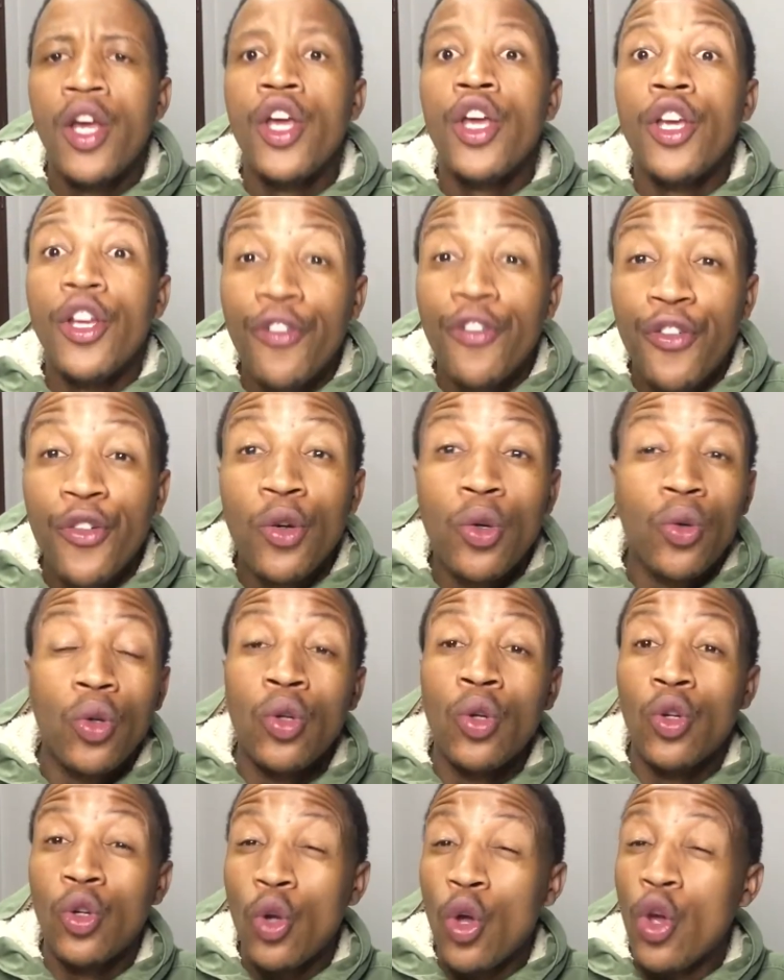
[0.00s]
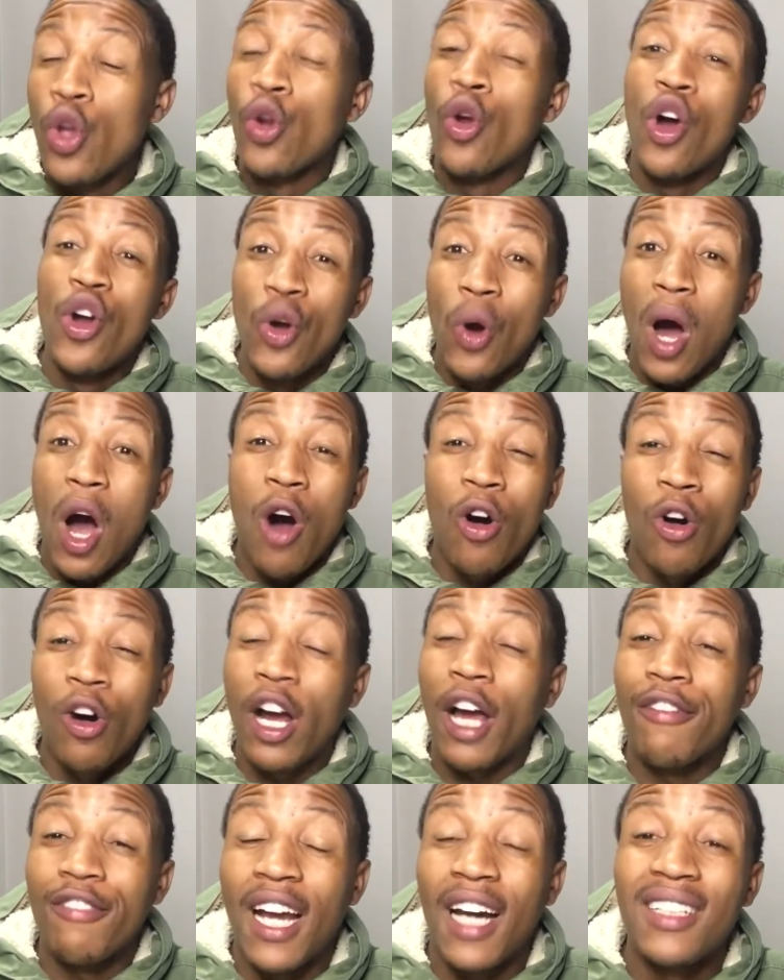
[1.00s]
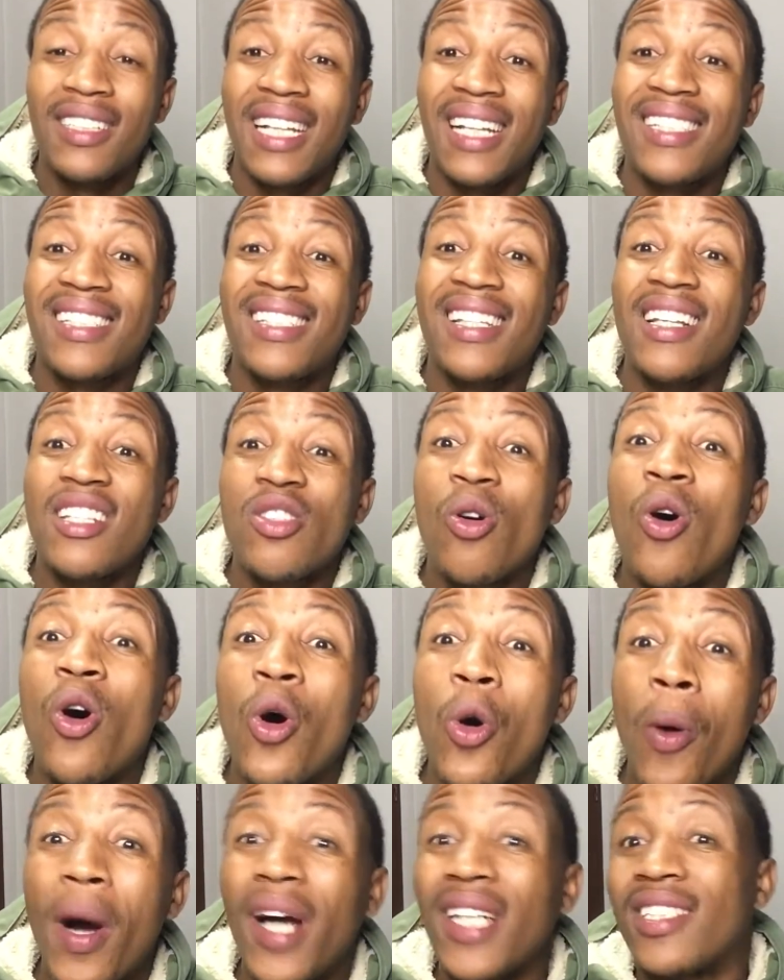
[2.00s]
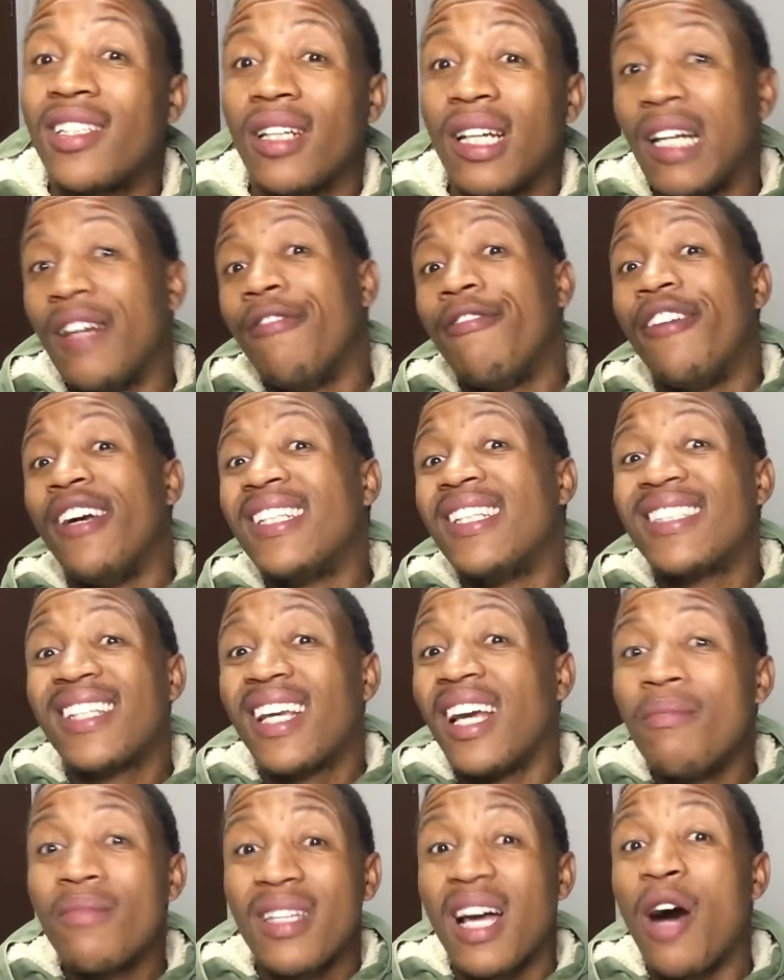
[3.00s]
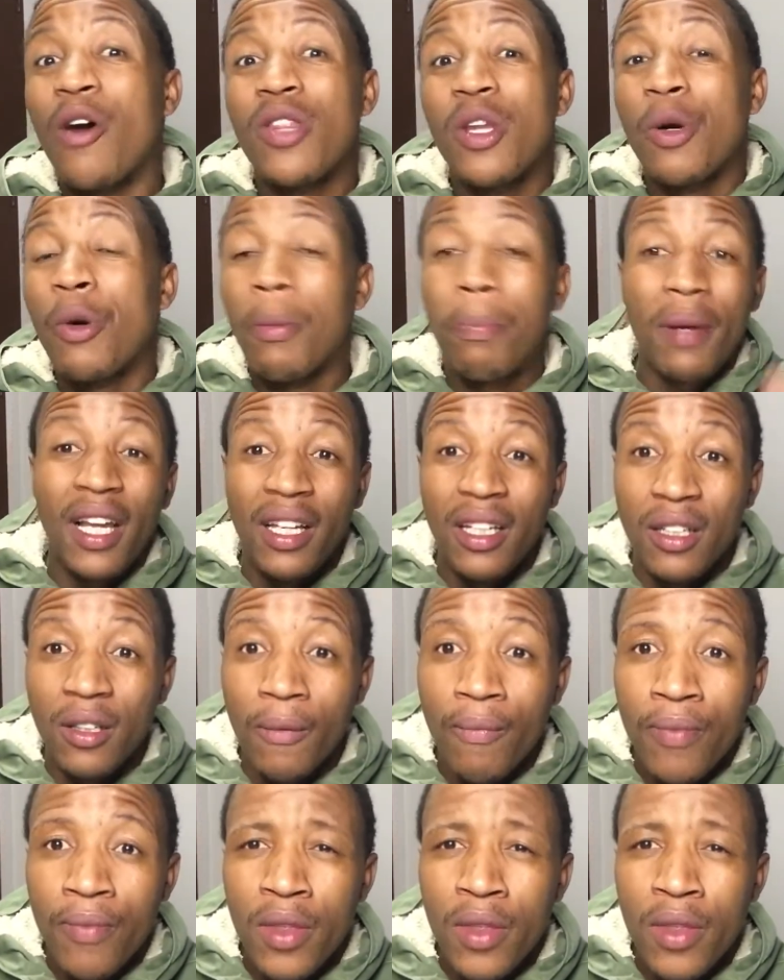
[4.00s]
If you don't know how Gavin Hunt does things, go watch Wits games, how they were playing.